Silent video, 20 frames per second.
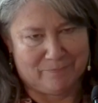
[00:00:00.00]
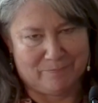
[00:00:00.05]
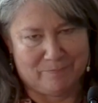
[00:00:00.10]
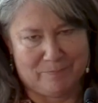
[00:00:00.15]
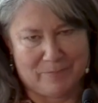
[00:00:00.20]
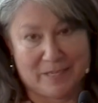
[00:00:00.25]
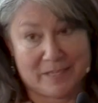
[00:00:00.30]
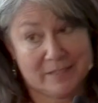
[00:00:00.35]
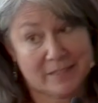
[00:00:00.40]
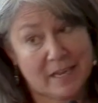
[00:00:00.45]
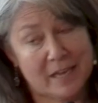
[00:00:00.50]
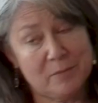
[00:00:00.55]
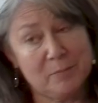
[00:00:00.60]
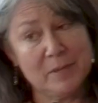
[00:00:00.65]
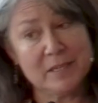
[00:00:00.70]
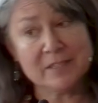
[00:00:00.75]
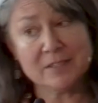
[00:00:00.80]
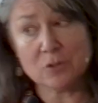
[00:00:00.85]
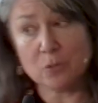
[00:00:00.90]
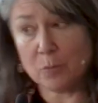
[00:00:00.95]
Because I had
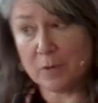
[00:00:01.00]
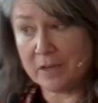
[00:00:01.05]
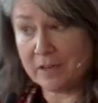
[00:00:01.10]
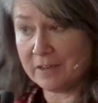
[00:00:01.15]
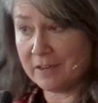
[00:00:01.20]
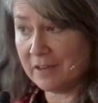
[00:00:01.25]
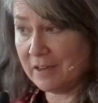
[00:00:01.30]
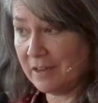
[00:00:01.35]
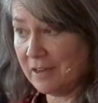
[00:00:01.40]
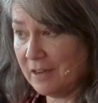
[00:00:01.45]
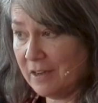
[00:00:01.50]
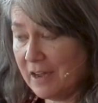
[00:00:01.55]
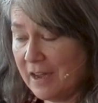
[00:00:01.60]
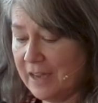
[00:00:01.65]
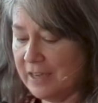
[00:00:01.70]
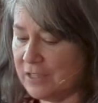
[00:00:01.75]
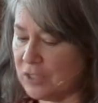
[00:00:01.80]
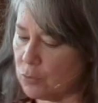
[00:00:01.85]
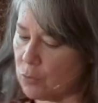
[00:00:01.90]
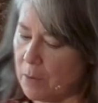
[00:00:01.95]
missed a week, I
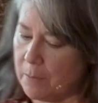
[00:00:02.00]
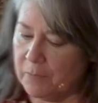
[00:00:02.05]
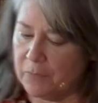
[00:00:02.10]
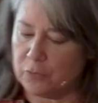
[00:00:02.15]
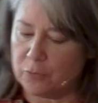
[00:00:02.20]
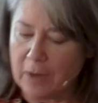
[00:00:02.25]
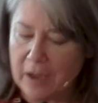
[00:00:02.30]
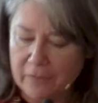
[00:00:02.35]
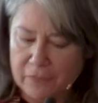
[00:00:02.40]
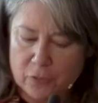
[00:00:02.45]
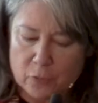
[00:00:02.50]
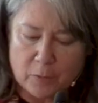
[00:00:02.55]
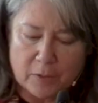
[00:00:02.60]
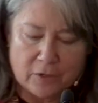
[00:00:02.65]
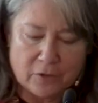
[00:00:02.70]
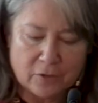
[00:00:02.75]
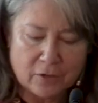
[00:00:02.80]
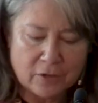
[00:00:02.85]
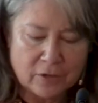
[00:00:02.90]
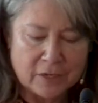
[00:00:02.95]
had swum throughout the
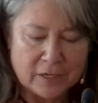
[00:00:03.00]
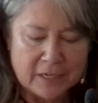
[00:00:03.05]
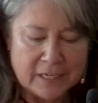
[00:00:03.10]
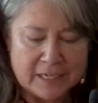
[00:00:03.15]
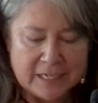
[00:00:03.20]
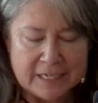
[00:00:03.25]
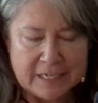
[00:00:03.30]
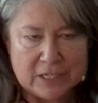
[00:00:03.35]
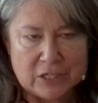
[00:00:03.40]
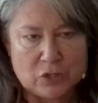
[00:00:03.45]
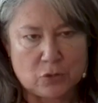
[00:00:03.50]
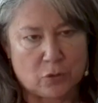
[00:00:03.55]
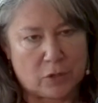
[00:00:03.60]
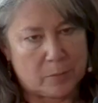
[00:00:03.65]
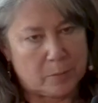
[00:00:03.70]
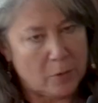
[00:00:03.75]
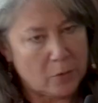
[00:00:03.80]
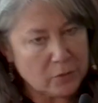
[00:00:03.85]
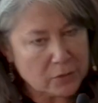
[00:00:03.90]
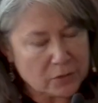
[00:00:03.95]
winter,
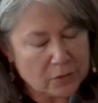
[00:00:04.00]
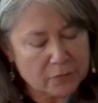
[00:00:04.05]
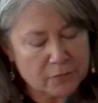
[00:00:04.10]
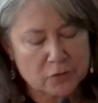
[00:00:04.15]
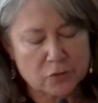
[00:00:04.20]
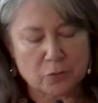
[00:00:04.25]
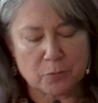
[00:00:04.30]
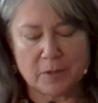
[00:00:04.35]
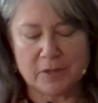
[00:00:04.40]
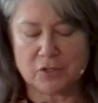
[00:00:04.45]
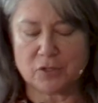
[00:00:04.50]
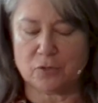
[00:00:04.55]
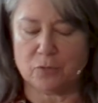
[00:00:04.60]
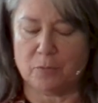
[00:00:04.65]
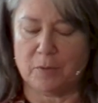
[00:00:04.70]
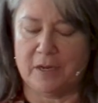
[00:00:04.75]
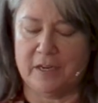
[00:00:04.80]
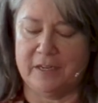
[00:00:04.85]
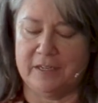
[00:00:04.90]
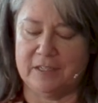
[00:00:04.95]
during most of the torrential
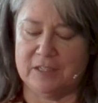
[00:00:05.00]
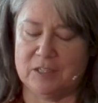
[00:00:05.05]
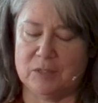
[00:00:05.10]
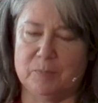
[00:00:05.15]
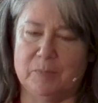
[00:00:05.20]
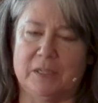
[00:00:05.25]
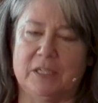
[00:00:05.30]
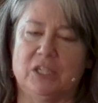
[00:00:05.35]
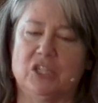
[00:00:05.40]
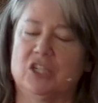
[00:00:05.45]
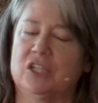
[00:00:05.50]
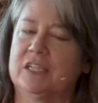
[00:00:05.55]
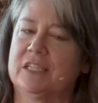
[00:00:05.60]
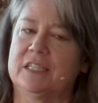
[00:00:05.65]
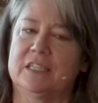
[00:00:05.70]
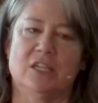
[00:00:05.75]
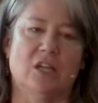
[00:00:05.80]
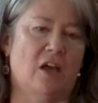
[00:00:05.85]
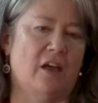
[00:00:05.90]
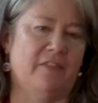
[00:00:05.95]
rains, but
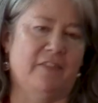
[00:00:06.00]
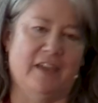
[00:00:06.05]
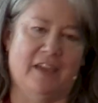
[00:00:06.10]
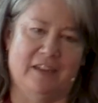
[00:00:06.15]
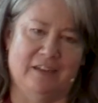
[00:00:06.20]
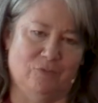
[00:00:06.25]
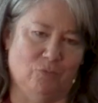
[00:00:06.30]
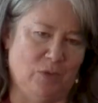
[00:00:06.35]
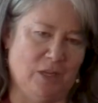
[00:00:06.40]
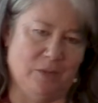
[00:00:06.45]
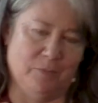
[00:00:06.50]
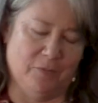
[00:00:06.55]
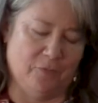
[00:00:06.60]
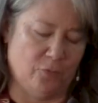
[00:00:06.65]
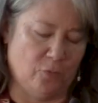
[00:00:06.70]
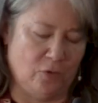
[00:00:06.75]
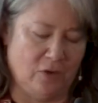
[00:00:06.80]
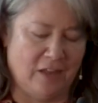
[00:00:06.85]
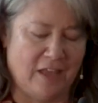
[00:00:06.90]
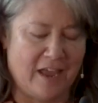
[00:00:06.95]
just not that week
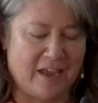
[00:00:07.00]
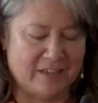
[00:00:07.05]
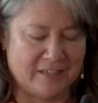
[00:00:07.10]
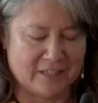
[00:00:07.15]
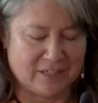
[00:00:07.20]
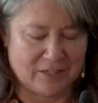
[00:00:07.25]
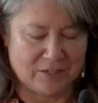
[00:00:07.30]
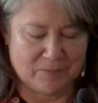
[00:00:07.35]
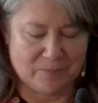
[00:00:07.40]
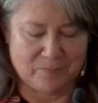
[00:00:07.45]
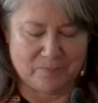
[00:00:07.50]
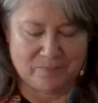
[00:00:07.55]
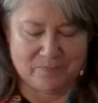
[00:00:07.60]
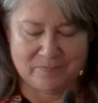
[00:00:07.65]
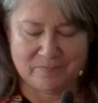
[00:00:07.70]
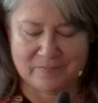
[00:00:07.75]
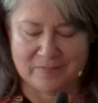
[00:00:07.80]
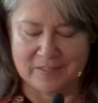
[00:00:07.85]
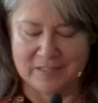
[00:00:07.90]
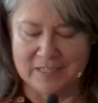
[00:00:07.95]
before last.
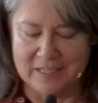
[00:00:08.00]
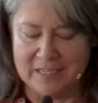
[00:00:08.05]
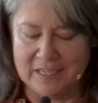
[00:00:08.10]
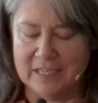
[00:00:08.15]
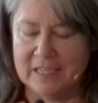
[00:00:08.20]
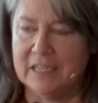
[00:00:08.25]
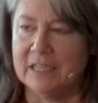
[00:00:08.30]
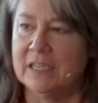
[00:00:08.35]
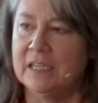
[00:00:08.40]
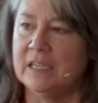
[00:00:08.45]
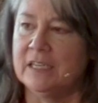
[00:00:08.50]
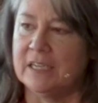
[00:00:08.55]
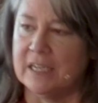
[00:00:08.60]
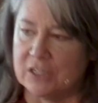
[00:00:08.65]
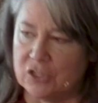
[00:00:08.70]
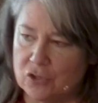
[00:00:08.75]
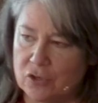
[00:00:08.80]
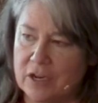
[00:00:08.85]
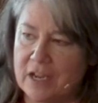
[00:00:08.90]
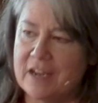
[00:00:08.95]

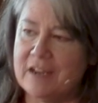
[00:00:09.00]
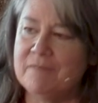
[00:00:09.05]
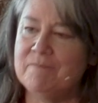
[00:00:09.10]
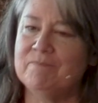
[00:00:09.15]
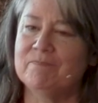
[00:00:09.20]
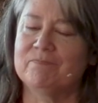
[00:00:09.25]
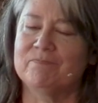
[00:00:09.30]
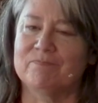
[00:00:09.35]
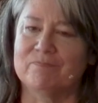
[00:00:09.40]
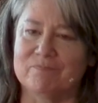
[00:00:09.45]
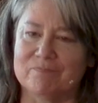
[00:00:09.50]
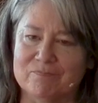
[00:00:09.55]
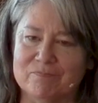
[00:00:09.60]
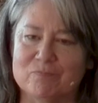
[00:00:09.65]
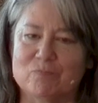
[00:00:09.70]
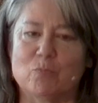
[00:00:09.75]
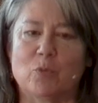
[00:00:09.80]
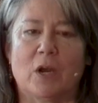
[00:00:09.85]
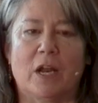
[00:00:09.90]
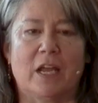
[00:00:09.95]
Yesterday,
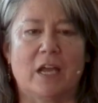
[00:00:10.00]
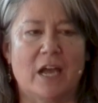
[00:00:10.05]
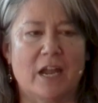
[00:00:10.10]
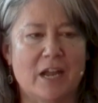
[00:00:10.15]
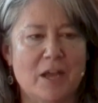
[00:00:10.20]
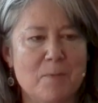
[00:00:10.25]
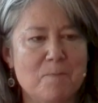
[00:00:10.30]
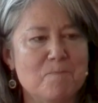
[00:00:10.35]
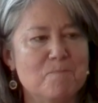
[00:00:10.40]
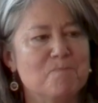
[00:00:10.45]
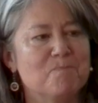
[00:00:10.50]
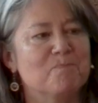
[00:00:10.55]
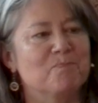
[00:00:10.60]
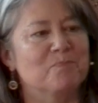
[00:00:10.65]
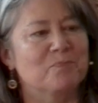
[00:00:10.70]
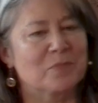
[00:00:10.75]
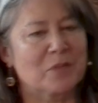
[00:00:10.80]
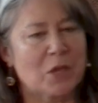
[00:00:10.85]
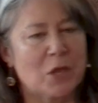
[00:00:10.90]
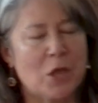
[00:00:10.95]
when I got
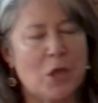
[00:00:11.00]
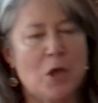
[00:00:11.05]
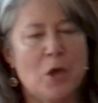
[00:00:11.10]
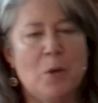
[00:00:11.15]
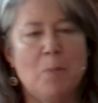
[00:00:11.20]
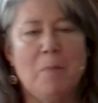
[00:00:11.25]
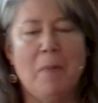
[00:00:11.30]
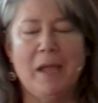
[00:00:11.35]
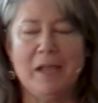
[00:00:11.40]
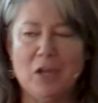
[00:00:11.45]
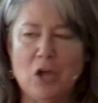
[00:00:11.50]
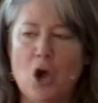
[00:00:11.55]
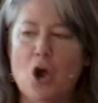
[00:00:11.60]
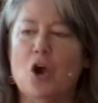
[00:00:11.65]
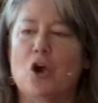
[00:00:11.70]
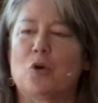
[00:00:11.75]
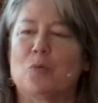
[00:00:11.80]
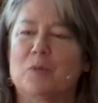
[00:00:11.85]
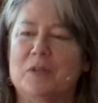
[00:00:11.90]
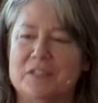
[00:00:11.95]
up, my
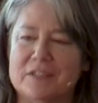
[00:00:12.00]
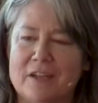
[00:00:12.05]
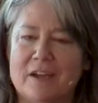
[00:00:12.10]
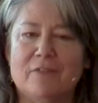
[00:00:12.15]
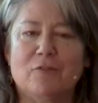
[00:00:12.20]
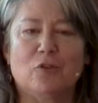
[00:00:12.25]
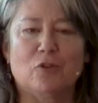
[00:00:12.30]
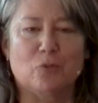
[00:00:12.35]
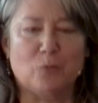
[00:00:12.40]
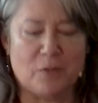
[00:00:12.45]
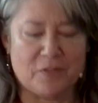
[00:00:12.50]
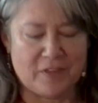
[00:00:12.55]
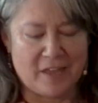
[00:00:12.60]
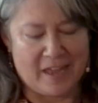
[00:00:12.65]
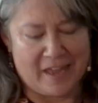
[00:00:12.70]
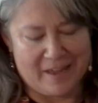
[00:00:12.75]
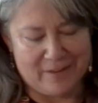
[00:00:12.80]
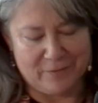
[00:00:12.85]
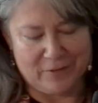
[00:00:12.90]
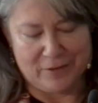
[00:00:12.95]
car was covered with a
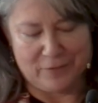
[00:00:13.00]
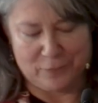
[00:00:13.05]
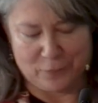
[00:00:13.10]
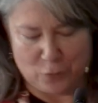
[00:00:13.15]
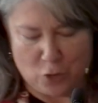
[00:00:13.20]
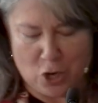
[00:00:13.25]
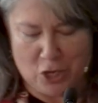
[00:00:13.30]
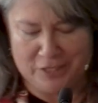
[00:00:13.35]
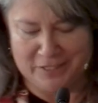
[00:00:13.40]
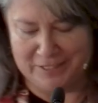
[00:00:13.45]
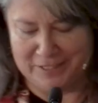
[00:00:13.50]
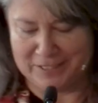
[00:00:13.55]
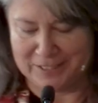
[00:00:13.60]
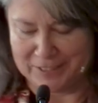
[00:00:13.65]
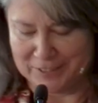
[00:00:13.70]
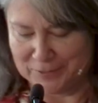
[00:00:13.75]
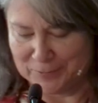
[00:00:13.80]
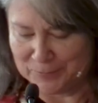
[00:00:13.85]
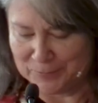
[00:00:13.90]
heavy frost.